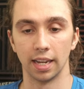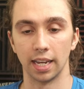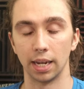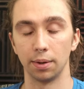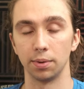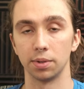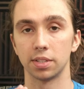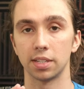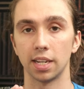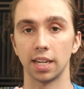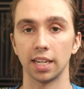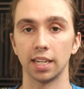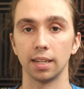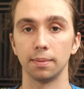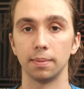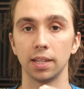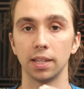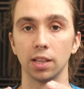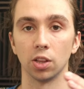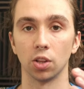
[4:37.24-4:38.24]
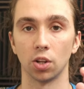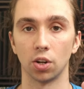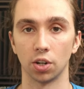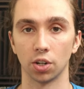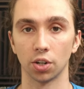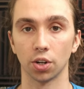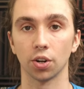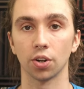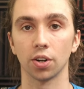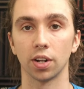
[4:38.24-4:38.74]
It was taking me
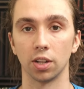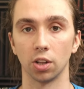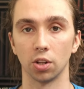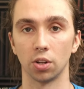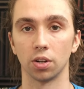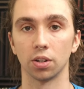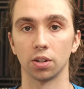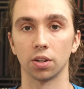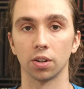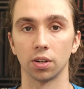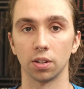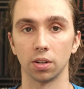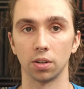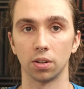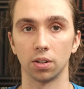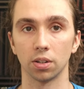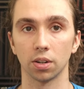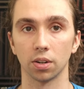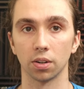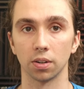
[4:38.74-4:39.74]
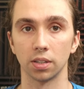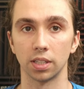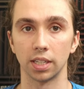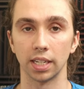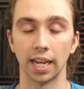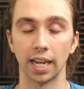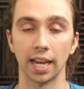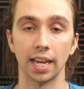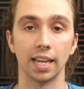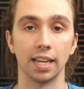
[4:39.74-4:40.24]
longer and longer and longer to
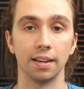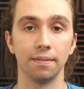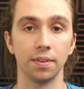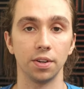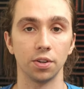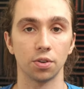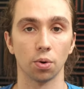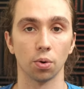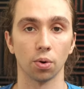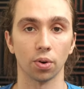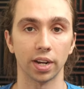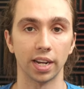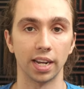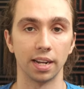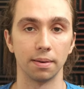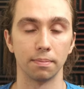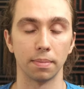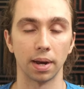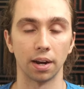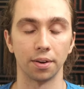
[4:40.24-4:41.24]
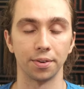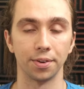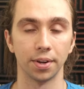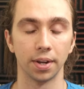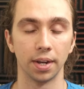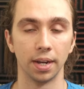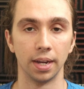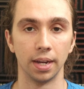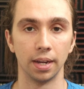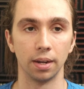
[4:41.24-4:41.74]
get inventory inbound,
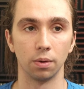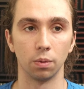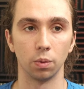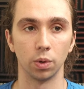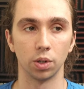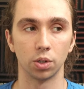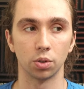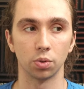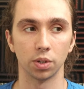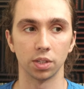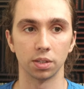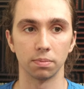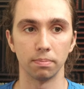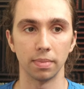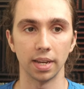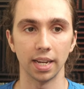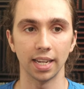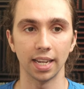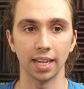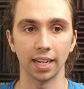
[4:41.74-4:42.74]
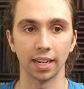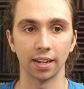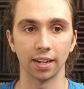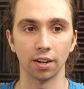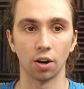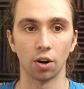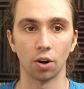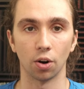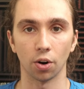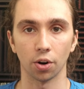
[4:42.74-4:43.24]
which was making it
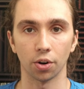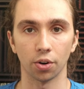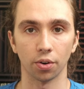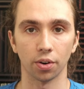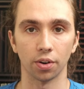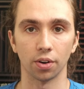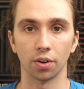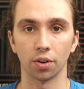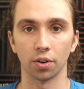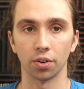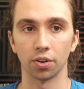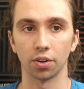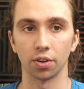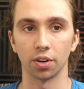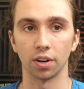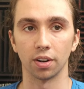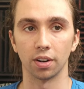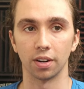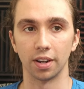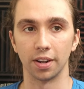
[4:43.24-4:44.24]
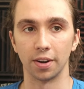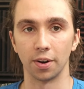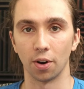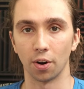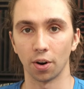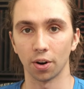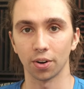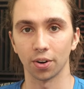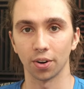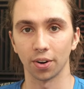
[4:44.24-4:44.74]
harder and harder to, and
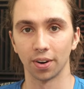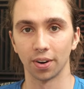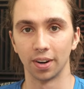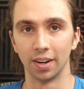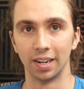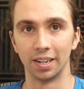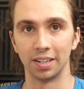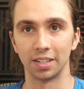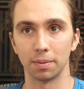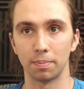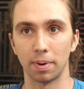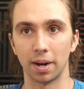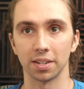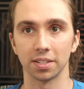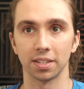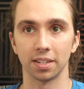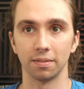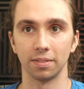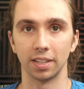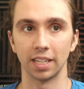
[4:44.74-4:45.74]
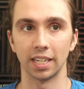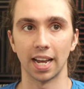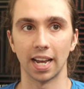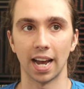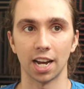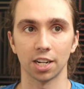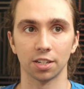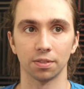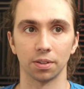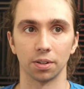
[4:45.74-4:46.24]
harder to positively
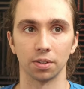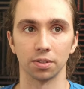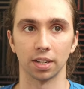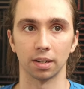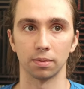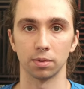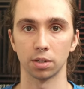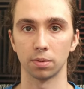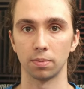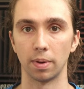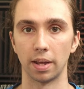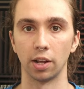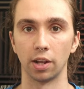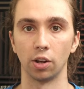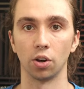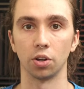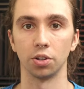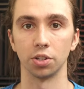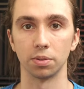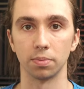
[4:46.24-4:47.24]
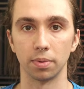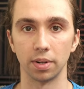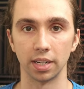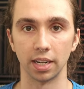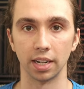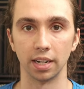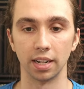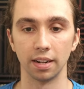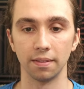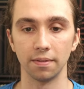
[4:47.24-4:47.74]
cash flow. It's like I'm spending all this money
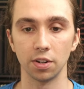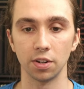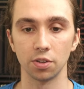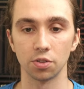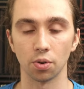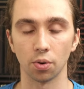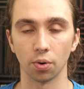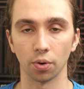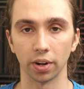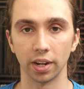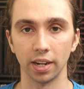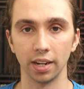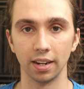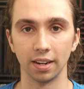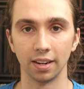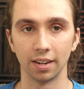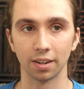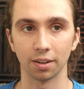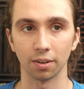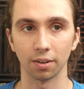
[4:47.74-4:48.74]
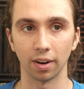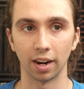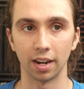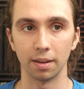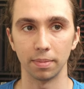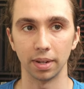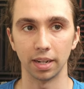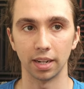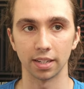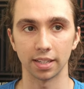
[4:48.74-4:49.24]
on inventory, right?
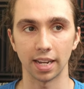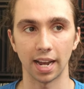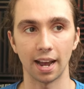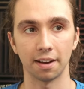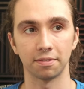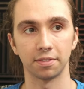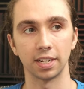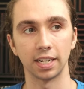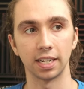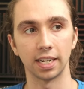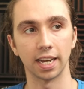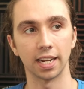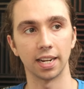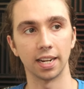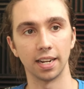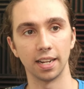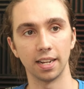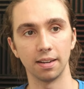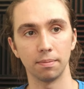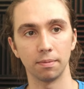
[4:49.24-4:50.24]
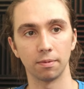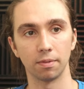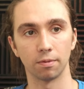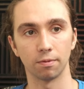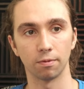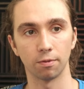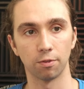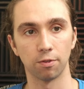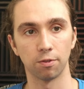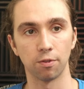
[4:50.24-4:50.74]
Because I have to get it in
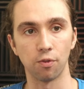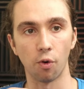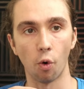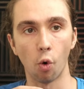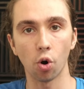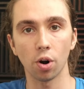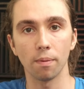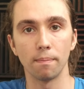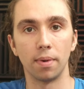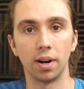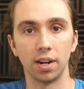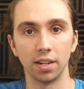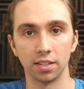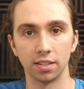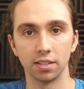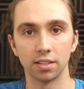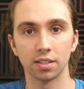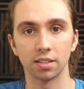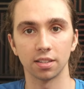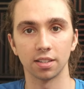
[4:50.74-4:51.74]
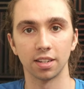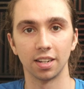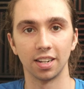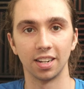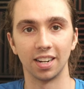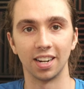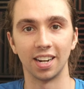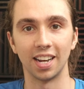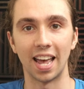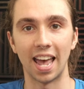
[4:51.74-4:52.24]
four months
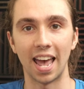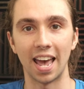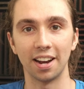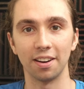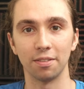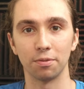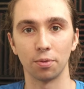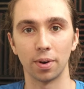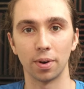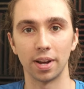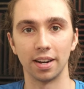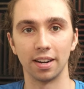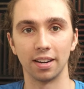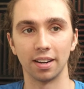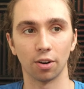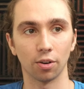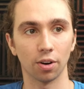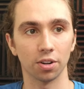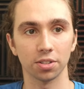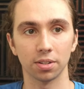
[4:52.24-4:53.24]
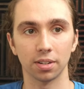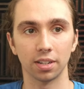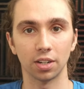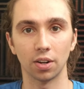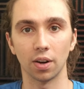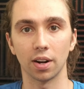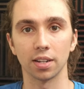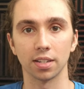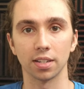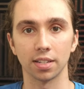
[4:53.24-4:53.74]
ahead of when, or else I'm going to
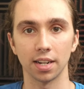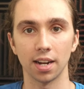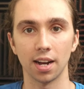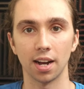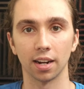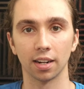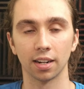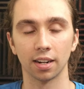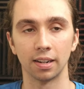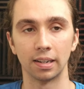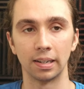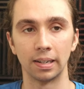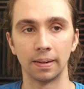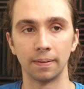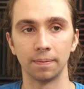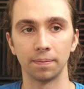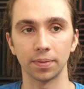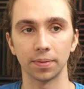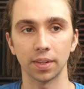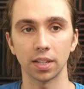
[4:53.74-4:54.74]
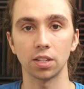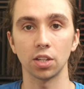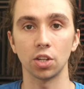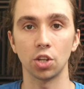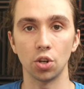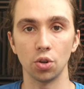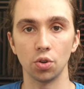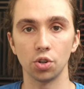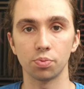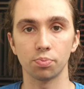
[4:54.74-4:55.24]
go out of stock. That's a
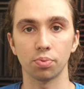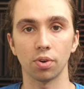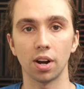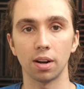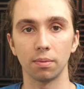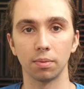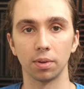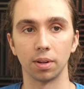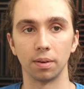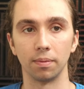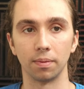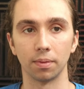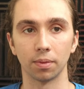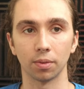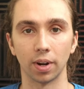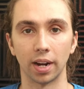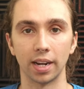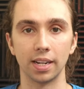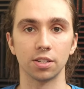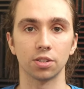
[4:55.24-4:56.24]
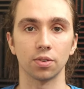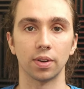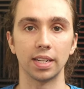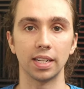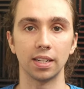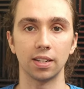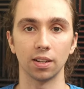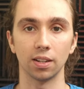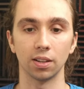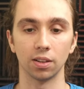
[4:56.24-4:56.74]
huge problem, right? So I
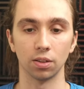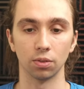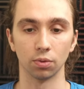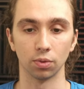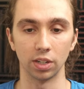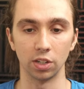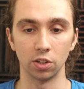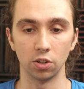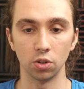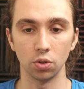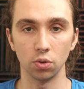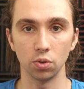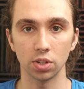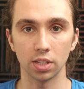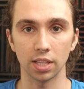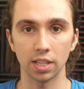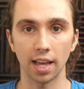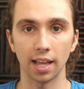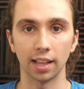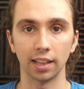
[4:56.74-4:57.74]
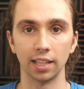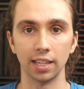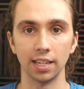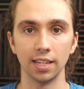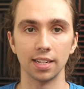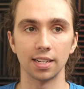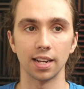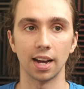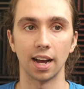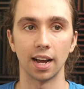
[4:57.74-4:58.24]
need to reduce that
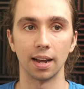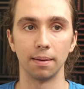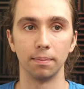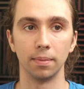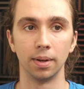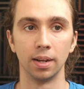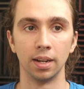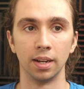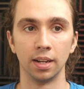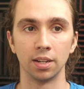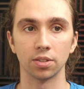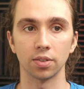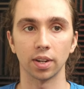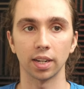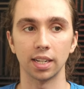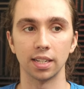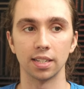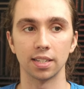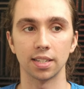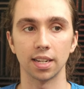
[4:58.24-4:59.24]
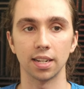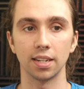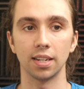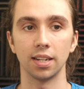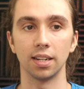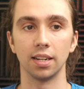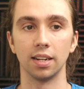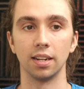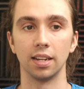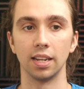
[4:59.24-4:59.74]
lead time so I can send
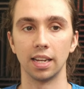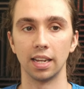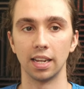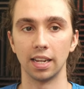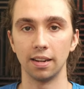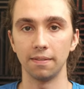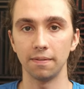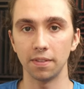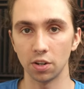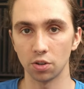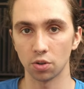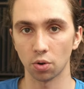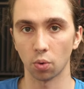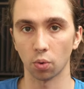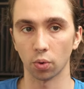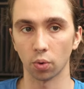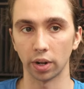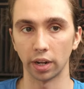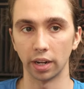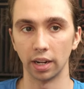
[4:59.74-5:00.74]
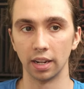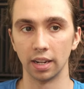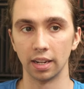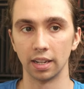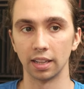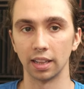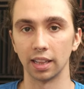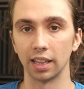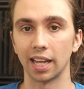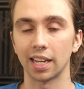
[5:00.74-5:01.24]
in inventory
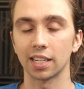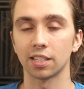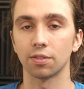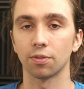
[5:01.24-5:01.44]
less